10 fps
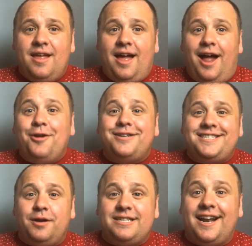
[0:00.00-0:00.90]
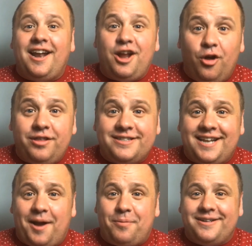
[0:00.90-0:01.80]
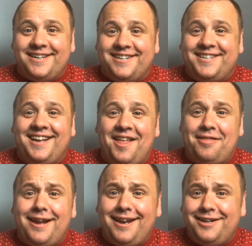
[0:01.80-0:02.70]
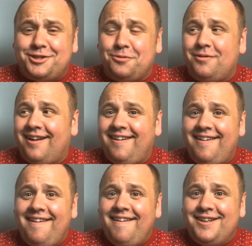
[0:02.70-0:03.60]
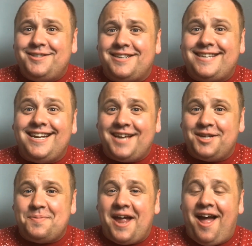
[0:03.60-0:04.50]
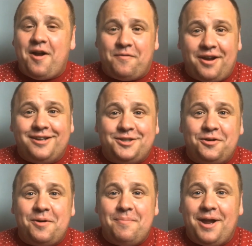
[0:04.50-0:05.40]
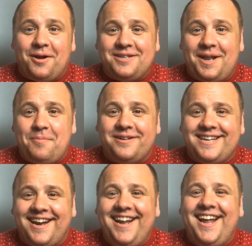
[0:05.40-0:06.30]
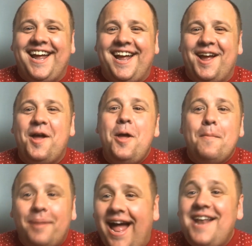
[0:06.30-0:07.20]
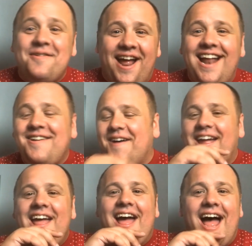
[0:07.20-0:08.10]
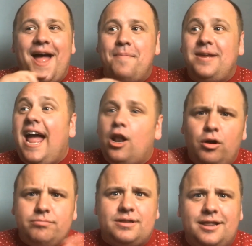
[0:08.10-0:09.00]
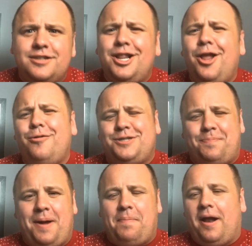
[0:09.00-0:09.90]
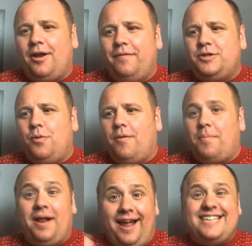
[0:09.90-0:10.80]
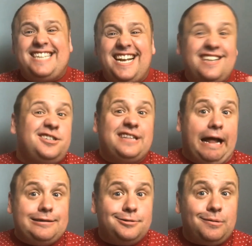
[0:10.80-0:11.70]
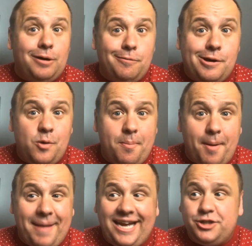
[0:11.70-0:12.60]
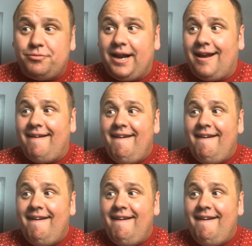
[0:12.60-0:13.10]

noticed how you said any other celebrities. I think you need to set your sights a bit higher if you're considering me a celebrity. But anyway, yeah, look, there's loads of people I'd love to work with. But like I said, I just want to work with my mates, really.